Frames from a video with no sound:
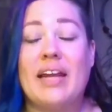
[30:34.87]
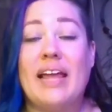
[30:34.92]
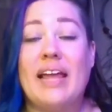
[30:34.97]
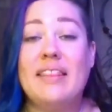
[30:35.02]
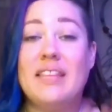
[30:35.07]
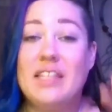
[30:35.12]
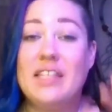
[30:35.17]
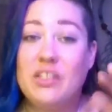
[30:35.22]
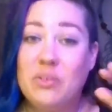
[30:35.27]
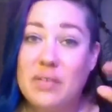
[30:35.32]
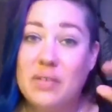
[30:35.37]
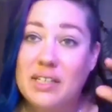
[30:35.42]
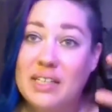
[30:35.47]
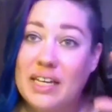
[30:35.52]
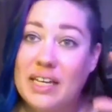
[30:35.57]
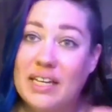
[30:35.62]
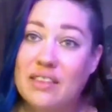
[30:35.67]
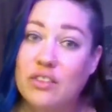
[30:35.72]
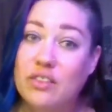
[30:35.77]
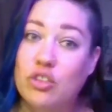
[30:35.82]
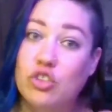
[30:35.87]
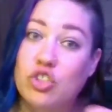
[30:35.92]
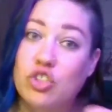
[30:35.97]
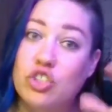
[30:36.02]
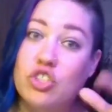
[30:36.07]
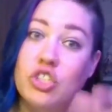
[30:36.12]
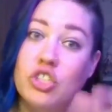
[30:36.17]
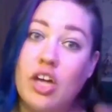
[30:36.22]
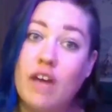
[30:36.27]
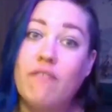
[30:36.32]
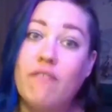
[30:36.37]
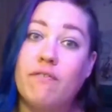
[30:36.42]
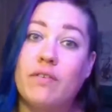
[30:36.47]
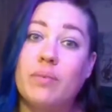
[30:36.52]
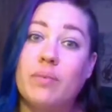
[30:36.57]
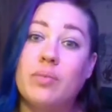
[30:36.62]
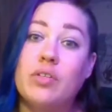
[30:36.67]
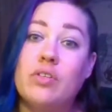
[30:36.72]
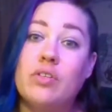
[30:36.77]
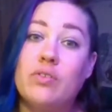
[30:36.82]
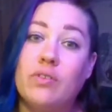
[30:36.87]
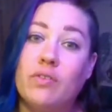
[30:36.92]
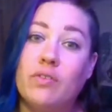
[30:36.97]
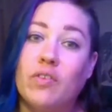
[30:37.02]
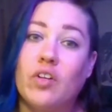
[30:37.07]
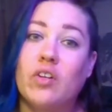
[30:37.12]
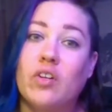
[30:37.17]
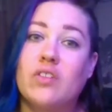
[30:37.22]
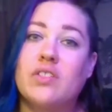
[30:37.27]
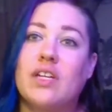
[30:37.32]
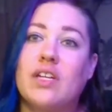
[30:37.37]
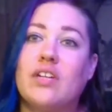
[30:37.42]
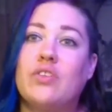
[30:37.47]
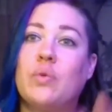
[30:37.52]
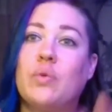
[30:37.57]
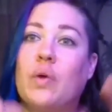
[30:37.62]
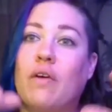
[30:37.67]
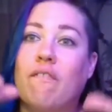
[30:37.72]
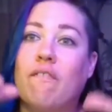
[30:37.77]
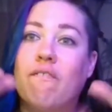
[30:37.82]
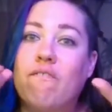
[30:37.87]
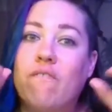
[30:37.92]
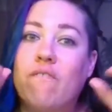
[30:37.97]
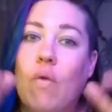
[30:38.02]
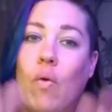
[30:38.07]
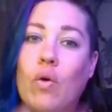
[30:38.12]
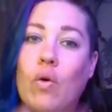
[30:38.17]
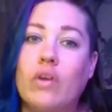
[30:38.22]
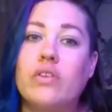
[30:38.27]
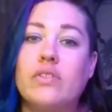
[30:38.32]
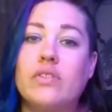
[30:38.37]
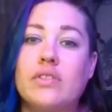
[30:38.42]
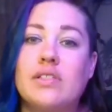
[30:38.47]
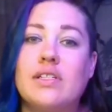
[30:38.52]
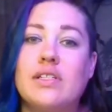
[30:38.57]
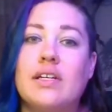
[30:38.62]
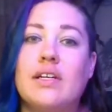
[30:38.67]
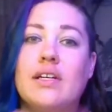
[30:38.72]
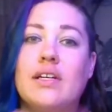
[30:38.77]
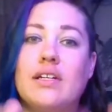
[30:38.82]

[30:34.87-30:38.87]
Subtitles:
And then you get like the shove from the universe, and you are forced